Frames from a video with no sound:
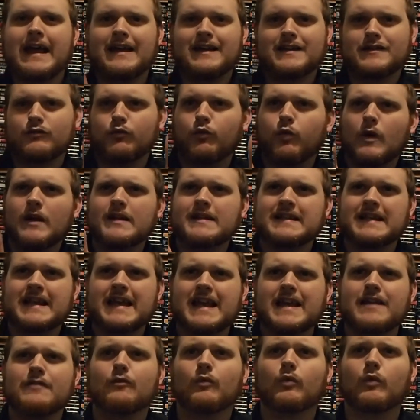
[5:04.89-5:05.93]
It's what's
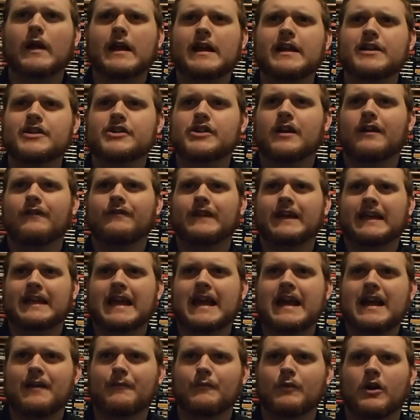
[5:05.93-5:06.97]
in range of the
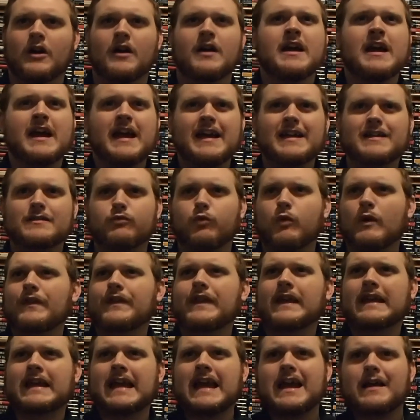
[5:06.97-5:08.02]
camera. It's what
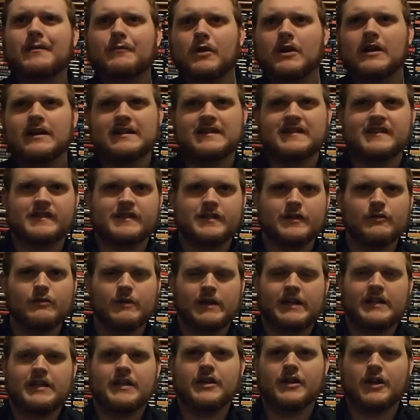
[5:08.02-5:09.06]
the camera is doing,
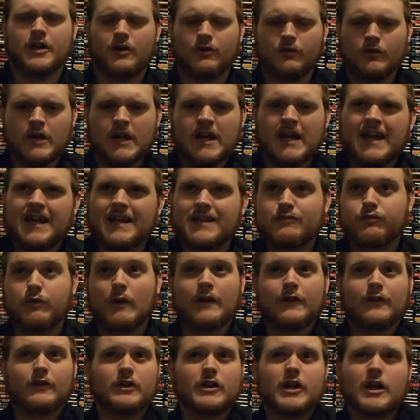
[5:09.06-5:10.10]
you know? It's
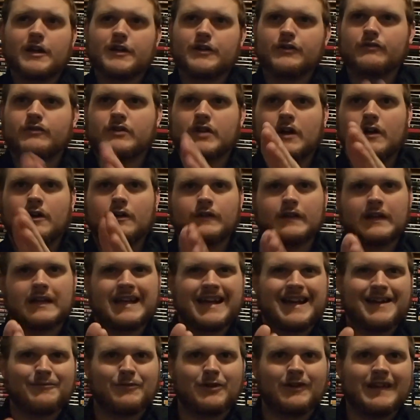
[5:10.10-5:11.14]
whether or not you turn the
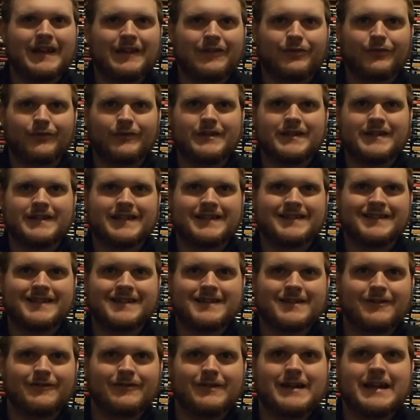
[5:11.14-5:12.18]
camera that 360
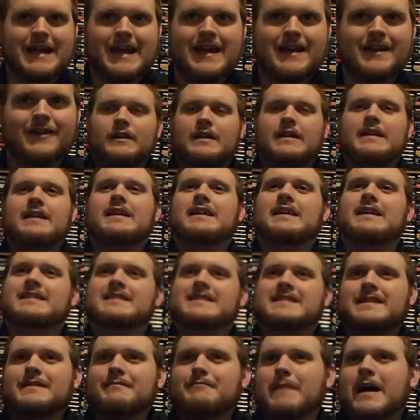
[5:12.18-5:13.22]
degree angle.
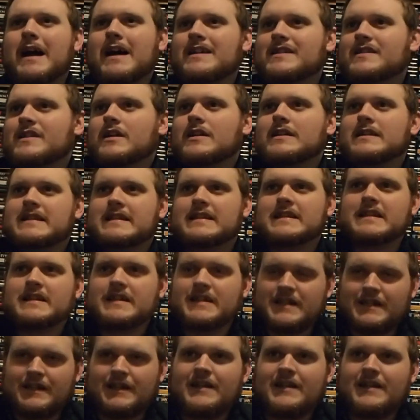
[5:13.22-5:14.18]
It's the mise-en-scene.